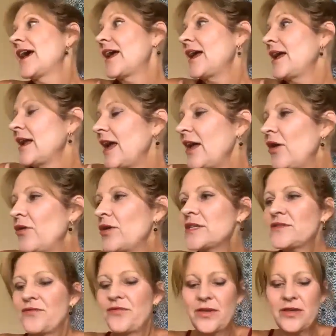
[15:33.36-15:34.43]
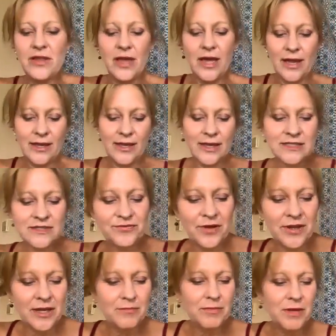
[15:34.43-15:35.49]
And I always feel like it's
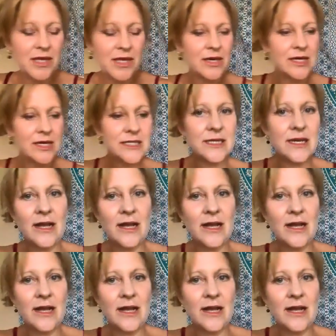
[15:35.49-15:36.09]
funny because